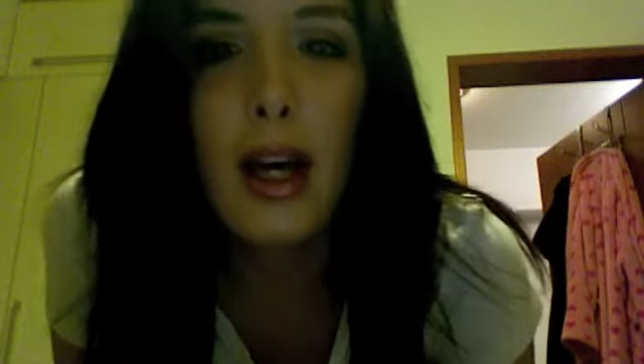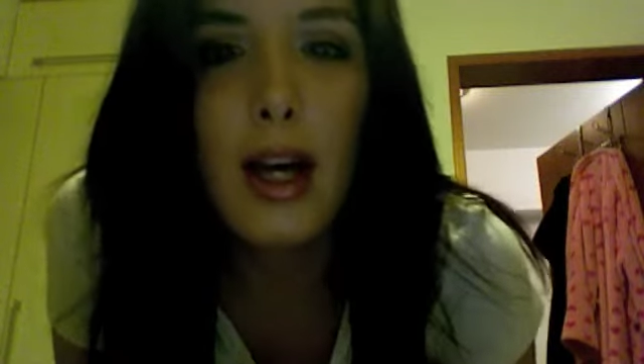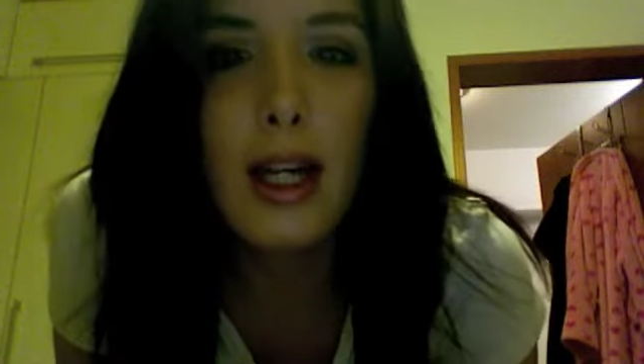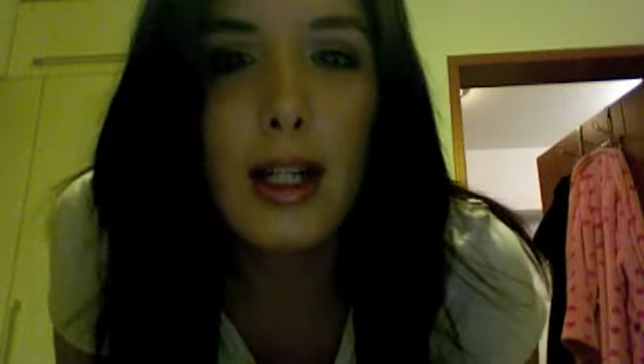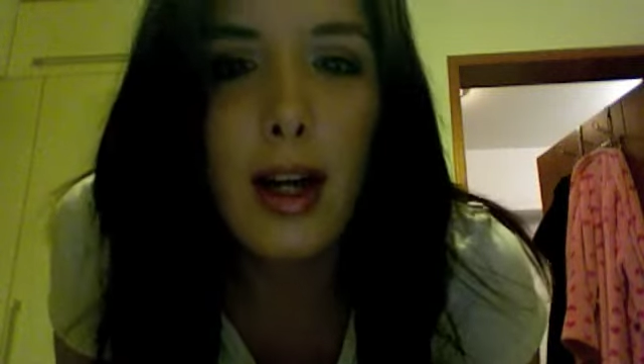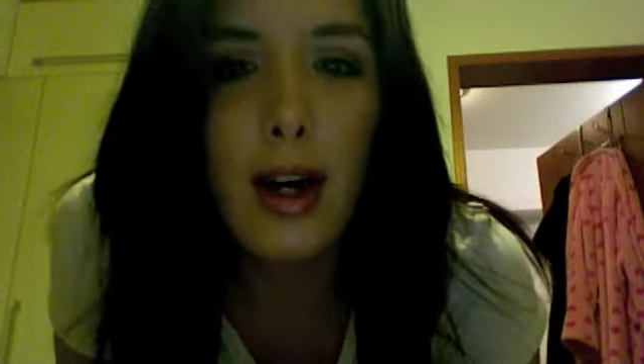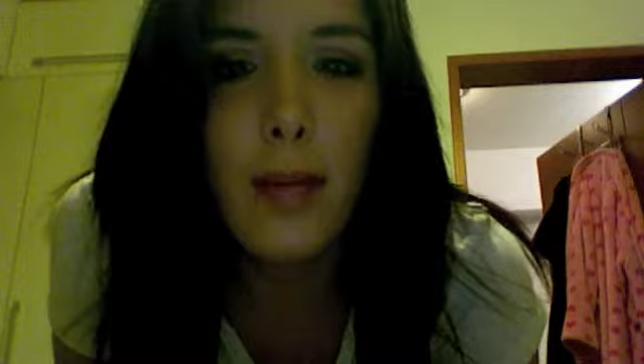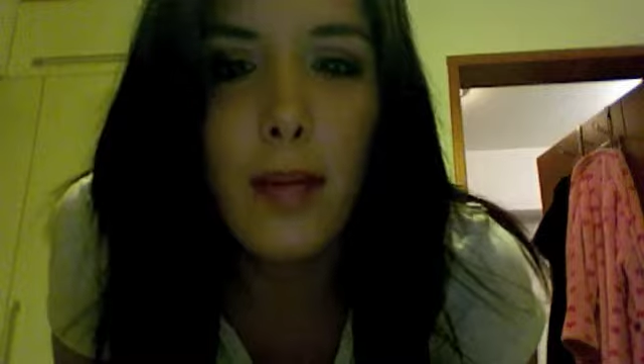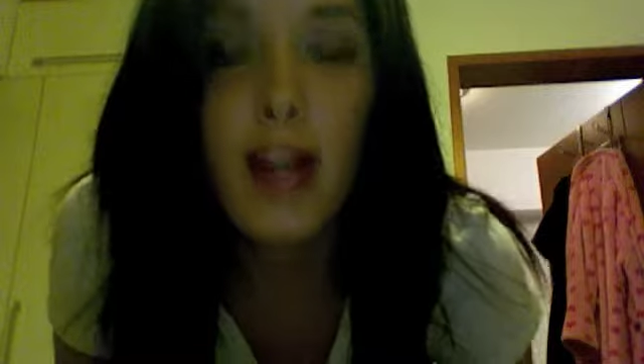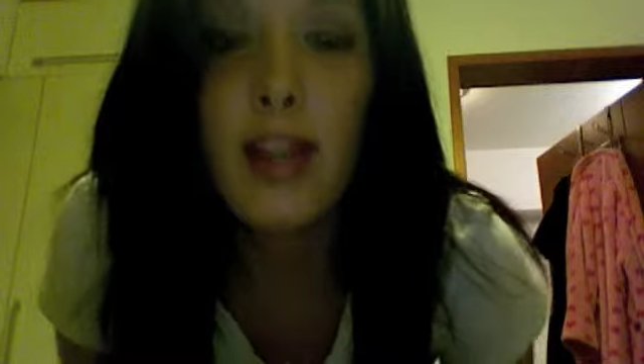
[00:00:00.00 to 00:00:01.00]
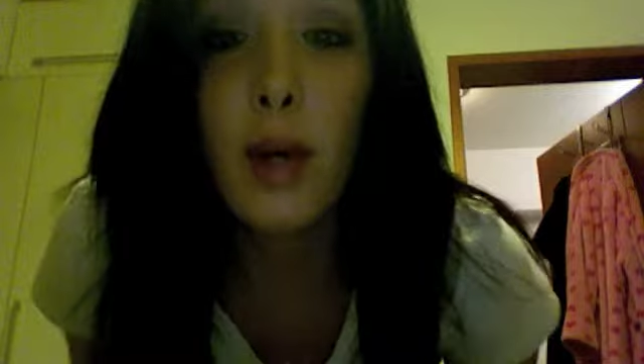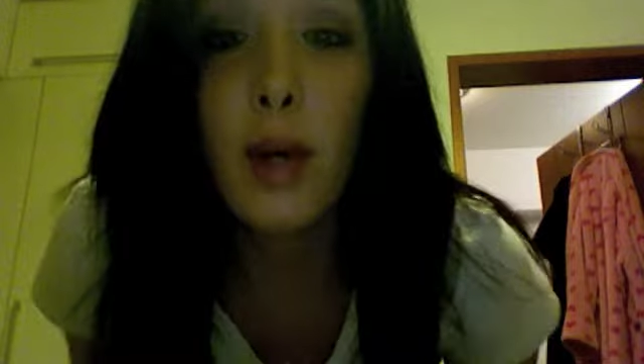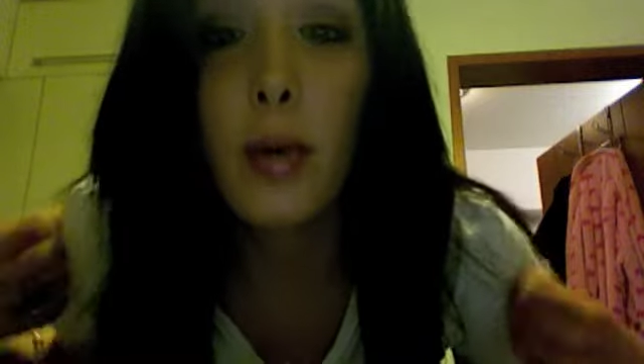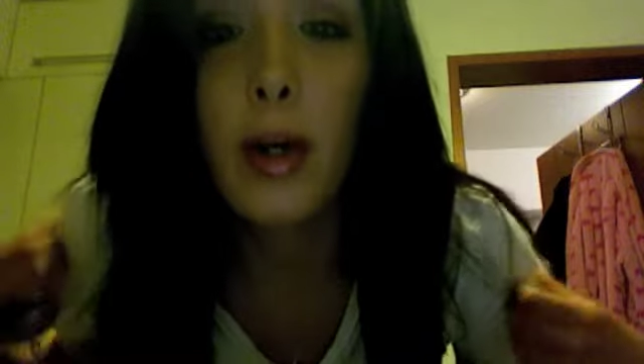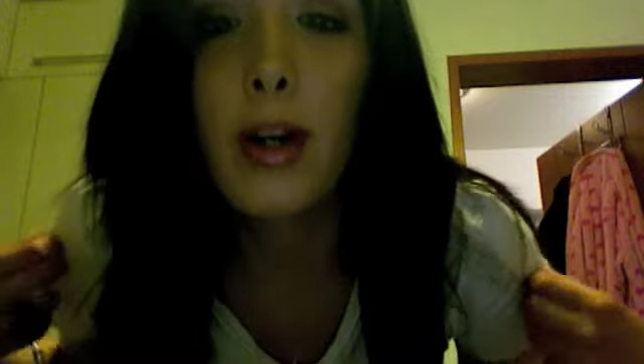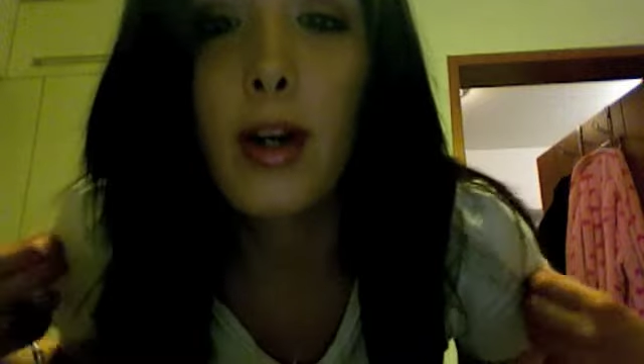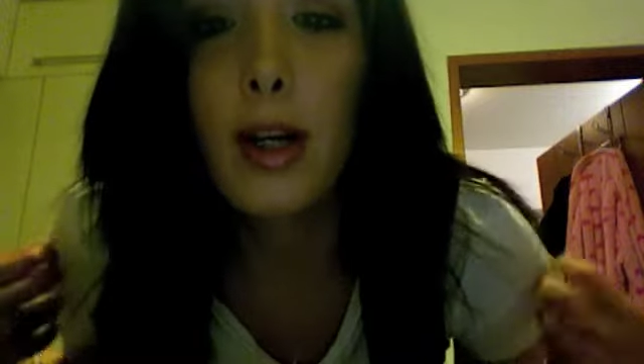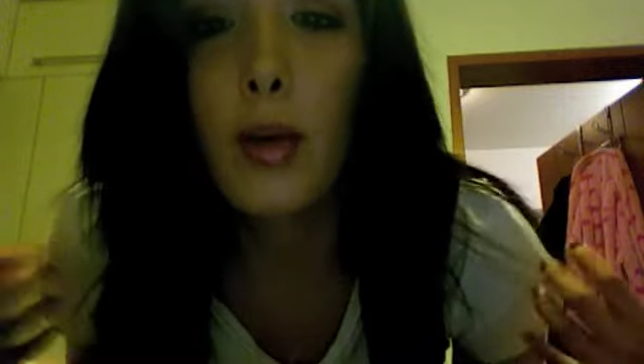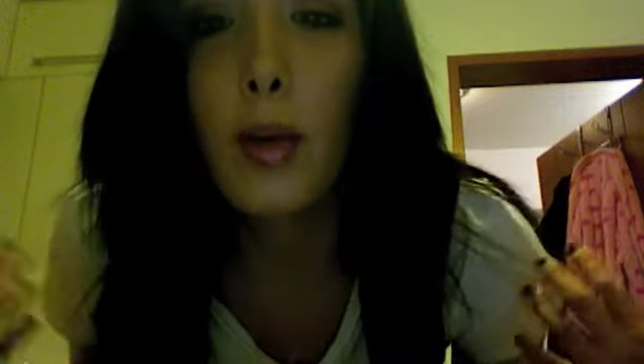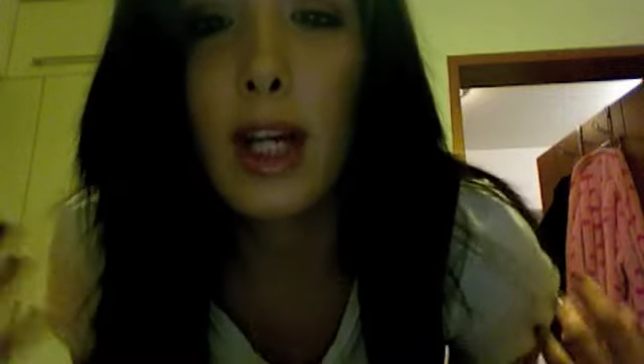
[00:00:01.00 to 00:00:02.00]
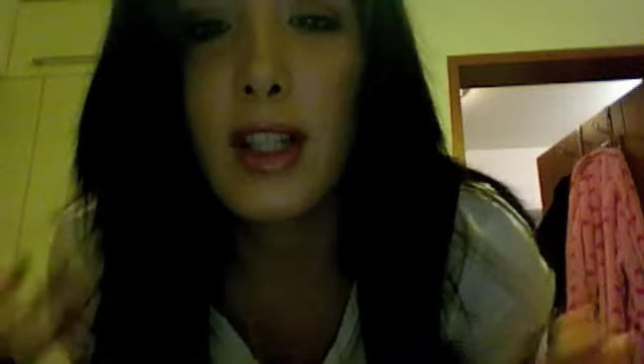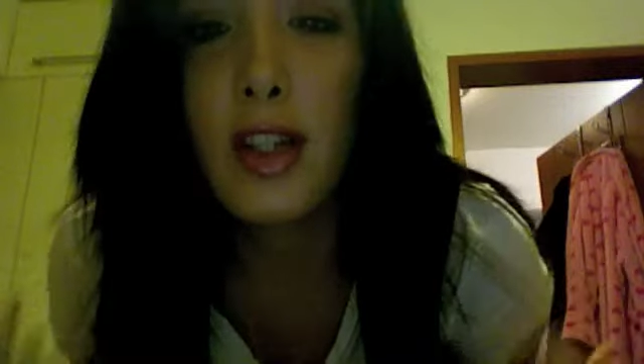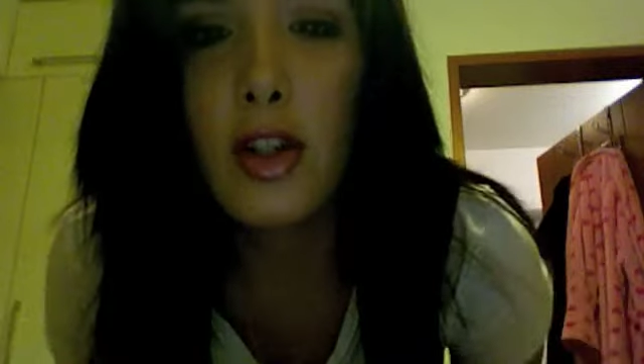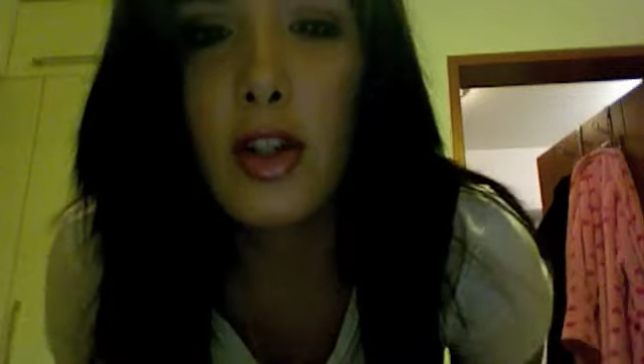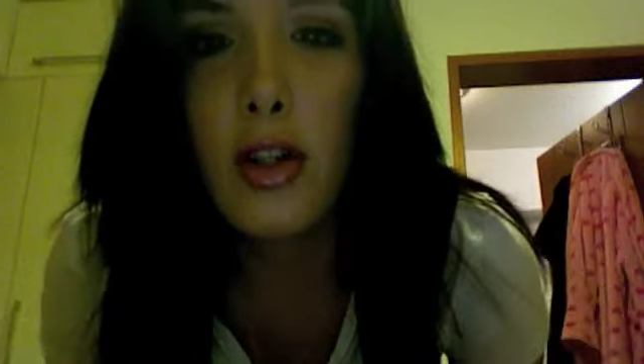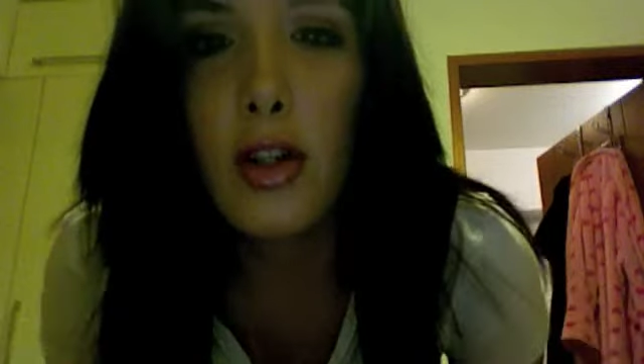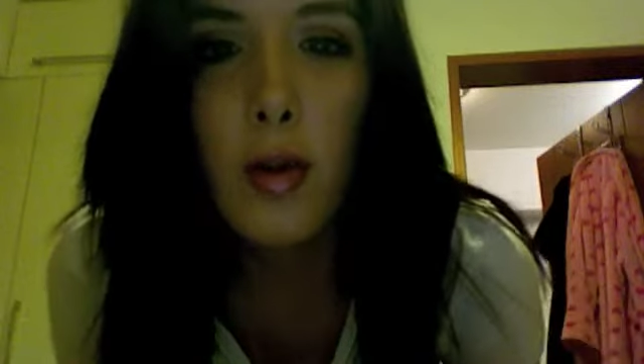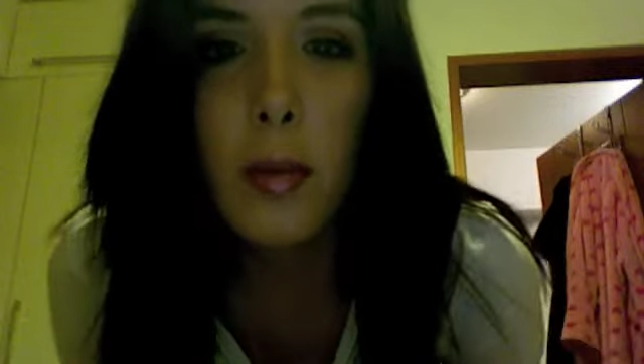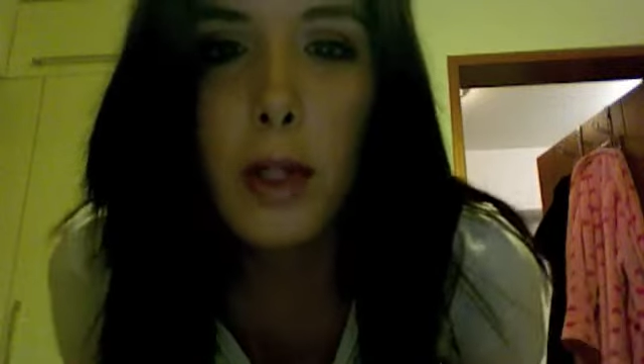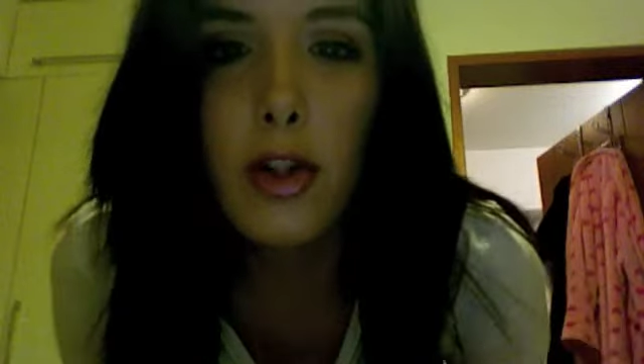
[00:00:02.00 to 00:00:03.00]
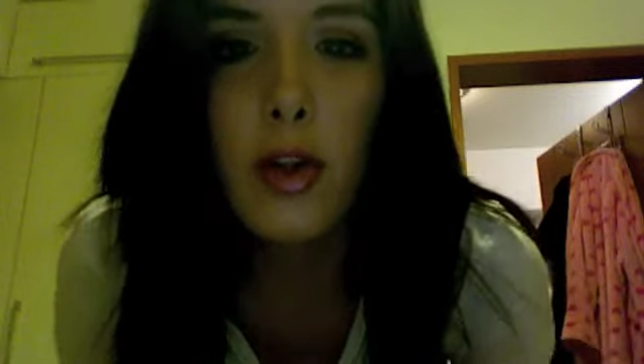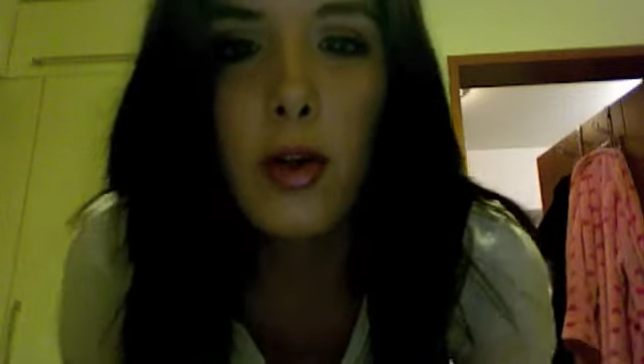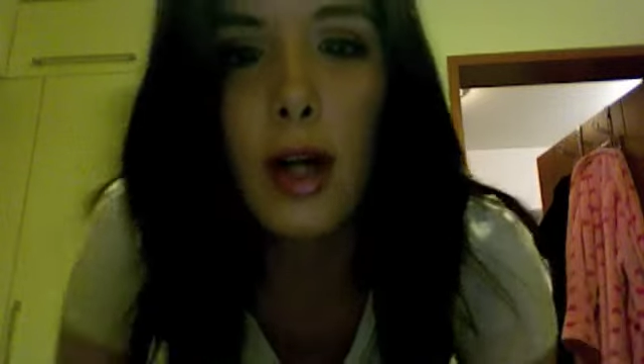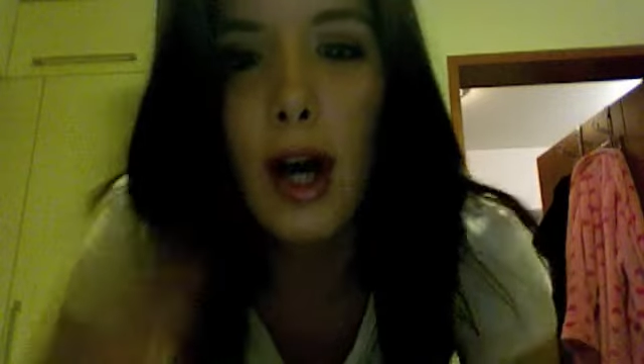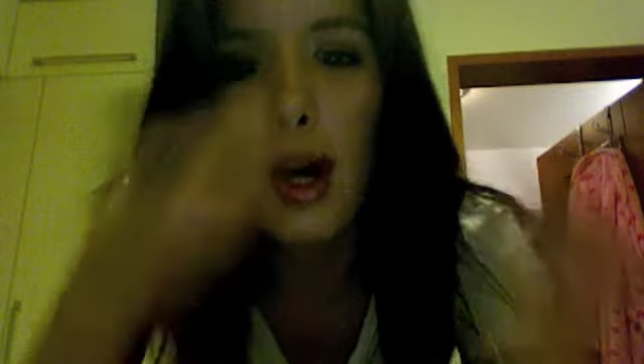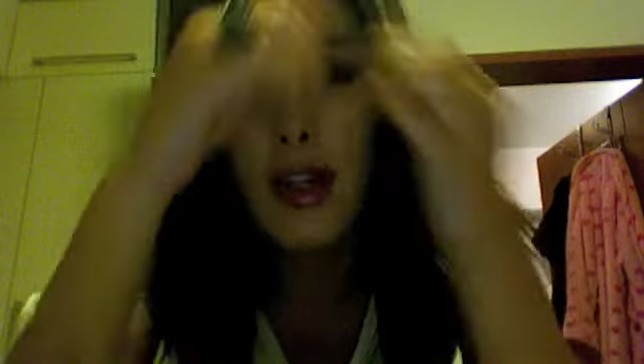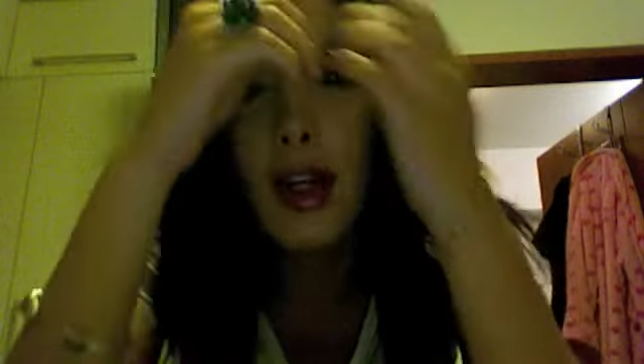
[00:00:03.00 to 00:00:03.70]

And uh, that's why I'm wearing like a white t-shirt, so I'm going to show you guys like